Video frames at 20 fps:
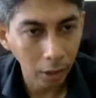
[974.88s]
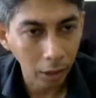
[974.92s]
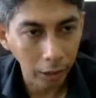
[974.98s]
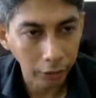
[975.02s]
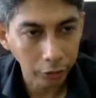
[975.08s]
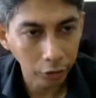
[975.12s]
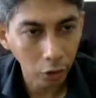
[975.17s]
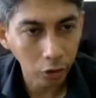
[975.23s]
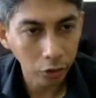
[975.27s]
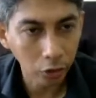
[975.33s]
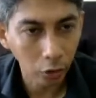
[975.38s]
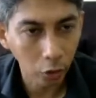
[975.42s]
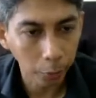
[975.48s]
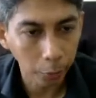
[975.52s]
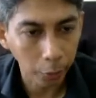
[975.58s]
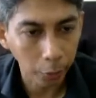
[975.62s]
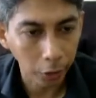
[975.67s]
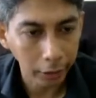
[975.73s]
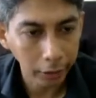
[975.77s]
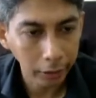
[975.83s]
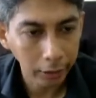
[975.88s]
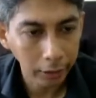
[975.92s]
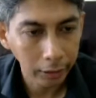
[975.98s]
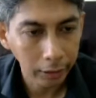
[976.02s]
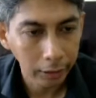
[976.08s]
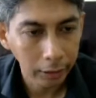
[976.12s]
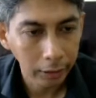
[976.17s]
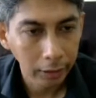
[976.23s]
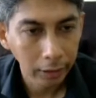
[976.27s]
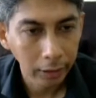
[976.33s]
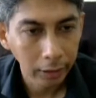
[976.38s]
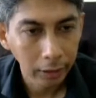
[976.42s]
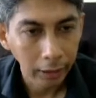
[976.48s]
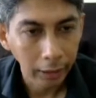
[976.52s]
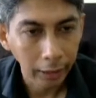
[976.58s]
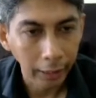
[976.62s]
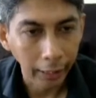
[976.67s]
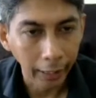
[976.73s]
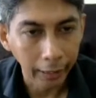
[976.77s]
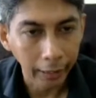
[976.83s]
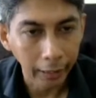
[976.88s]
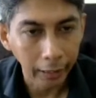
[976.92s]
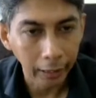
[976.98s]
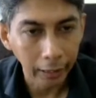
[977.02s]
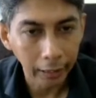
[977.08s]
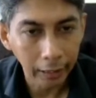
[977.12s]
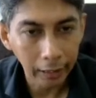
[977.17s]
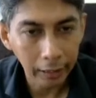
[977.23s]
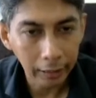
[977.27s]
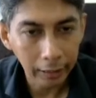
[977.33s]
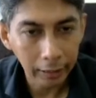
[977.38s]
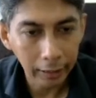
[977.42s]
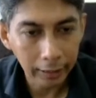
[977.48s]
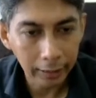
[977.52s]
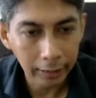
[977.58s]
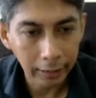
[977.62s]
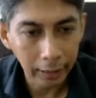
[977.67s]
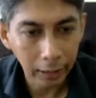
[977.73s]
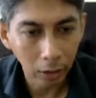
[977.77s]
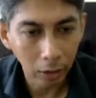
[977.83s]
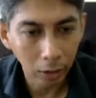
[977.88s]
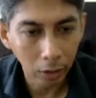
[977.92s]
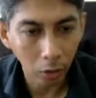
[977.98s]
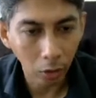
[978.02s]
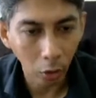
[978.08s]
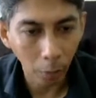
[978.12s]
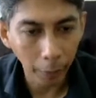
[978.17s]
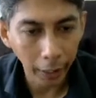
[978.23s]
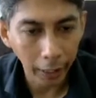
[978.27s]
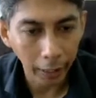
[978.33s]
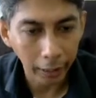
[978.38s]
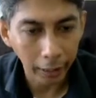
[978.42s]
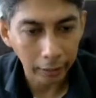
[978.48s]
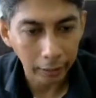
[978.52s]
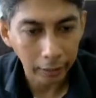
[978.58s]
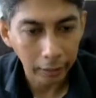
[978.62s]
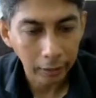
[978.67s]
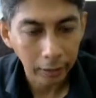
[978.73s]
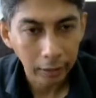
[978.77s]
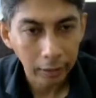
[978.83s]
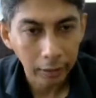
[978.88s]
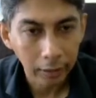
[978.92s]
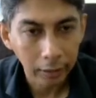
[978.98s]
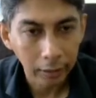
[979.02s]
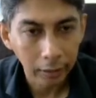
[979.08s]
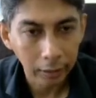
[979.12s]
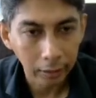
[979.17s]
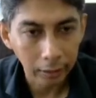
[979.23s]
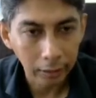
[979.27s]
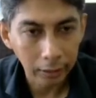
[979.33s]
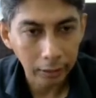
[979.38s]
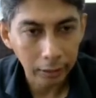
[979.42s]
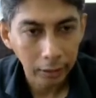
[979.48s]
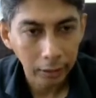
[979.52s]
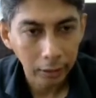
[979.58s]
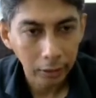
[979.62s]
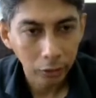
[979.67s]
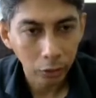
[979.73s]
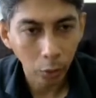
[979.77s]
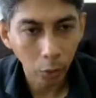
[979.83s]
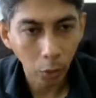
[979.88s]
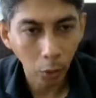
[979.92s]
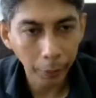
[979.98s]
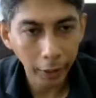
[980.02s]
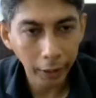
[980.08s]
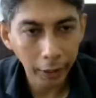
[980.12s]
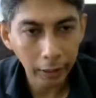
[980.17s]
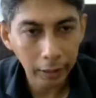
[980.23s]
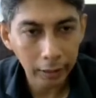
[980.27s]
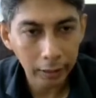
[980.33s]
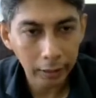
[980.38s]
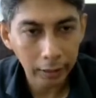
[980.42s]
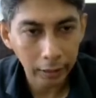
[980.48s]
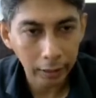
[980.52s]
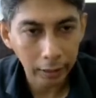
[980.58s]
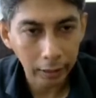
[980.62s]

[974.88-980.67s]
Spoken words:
source operand. And here is the command, right? So command is